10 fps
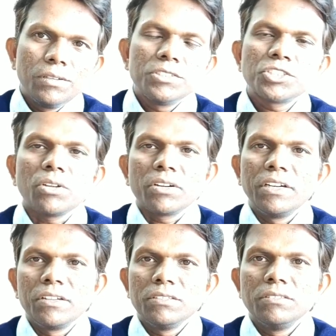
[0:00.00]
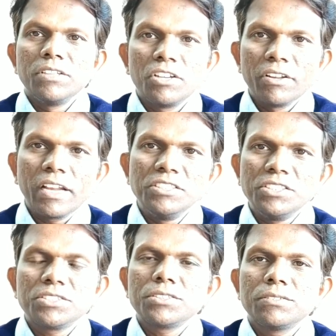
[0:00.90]
started
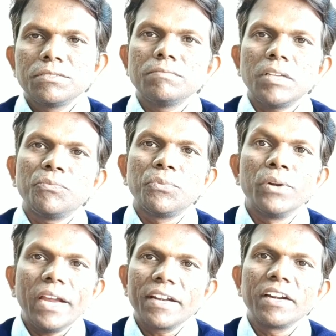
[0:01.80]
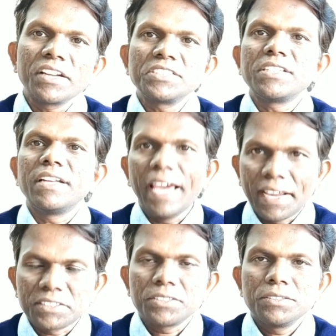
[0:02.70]
regularizes the Food Adulteration
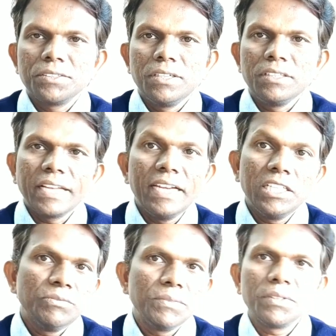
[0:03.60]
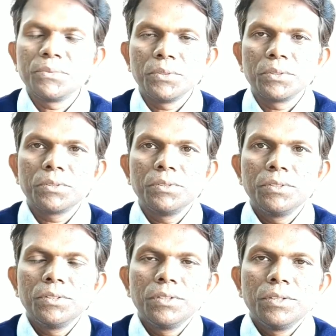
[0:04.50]
Act in the 1954.
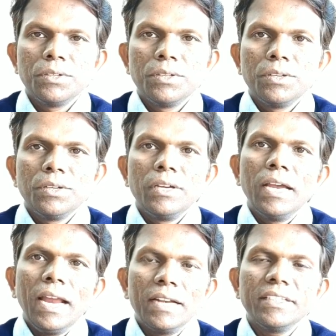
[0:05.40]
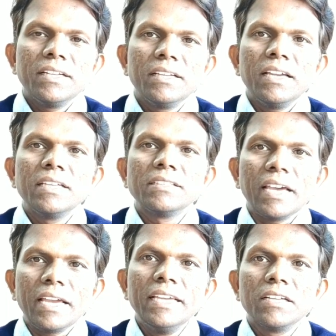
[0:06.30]
And then in the
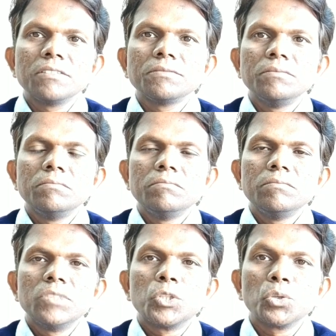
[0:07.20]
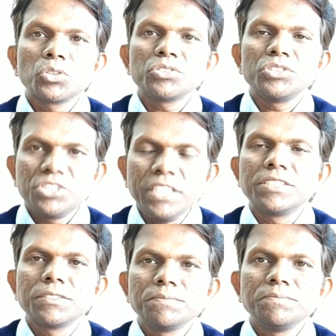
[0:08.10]
year
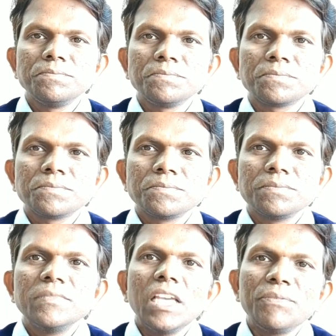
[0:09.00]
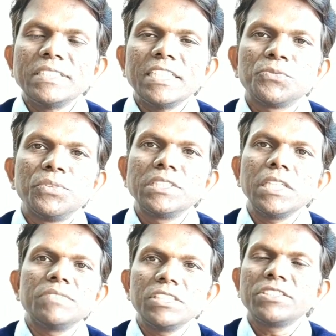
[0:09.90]
2006, FSSAI Food
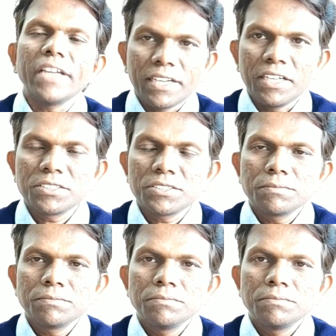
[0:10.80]
Safety Standards